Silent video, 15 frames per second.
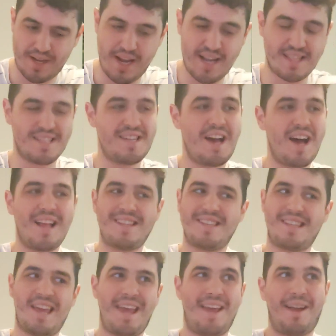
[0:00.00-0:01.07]
It's not
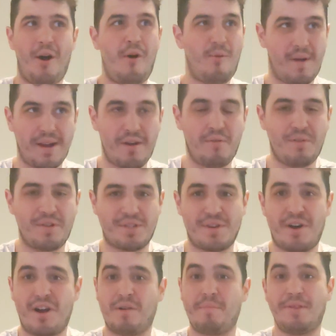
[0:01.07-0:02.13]
saying, oh, I know the
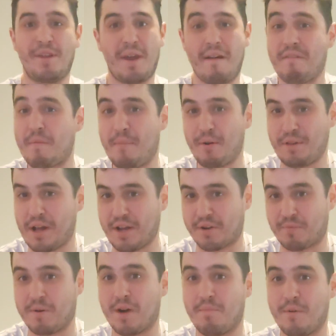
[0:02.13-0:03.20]
song, but then you have to pull out
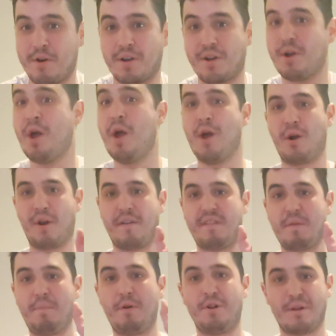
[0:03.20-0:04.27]
your real book, or you have
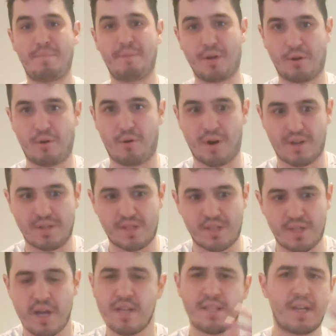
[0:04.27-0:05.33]
to pull up the
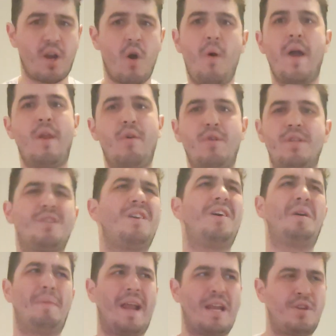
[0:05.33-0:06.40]
chords. It's like, oh, I know the
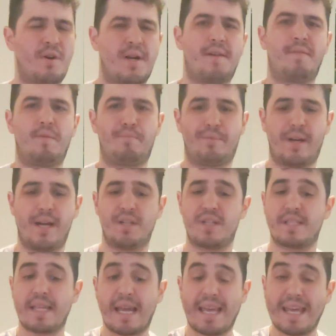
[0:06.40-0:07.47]
song, but I don't have the bridge.
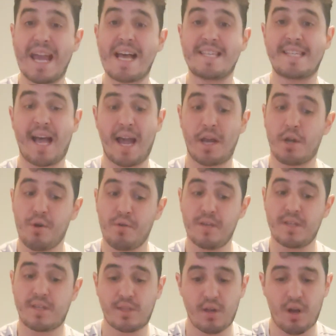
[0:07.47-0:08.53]
It's like, yes, I know
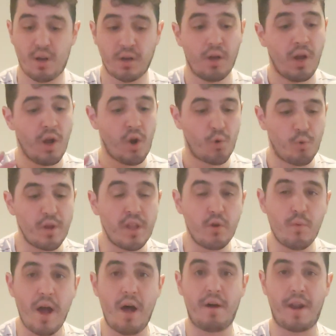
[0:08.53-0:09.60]
this song really
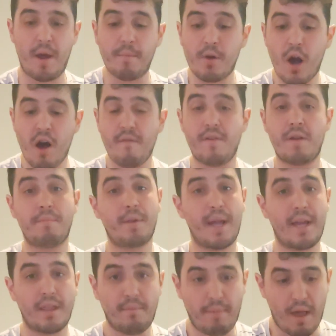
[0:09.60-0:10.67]
well, and I'm confident
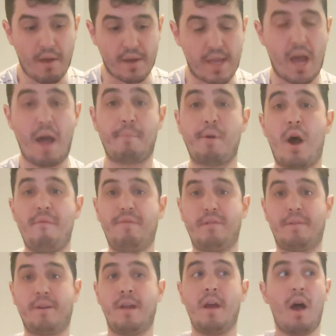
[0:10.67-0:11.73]
playing the melody. I'm
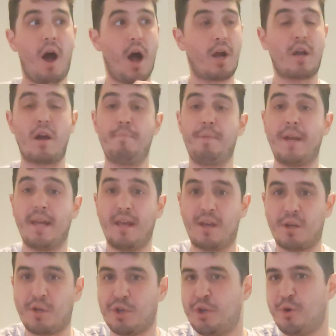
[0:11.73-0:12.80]
confident
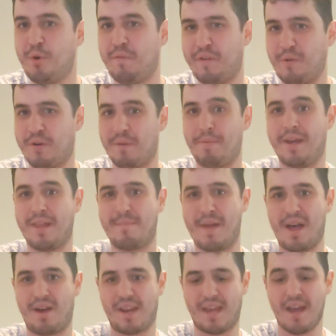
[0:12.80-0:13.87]
accompanying you if you want to play the
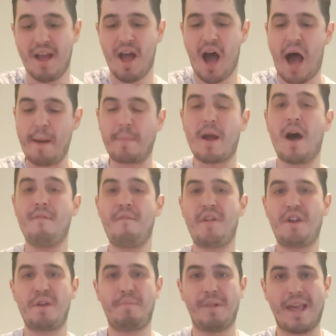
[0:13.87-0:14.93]
melody. I'm
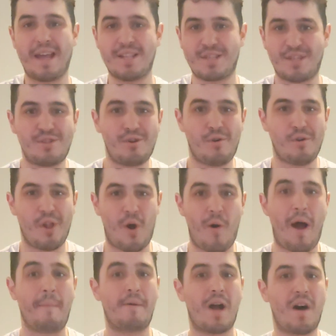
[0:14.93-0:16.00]
confident to play it
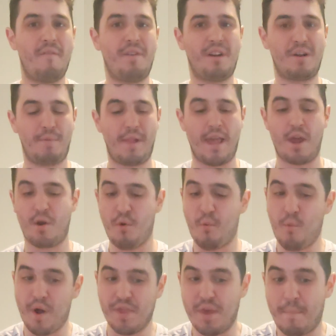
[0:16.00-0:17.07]
solo. I'm confident to play it
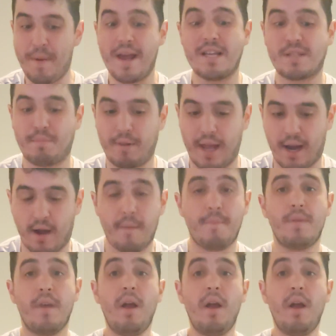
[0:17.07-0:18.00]
with a bass player.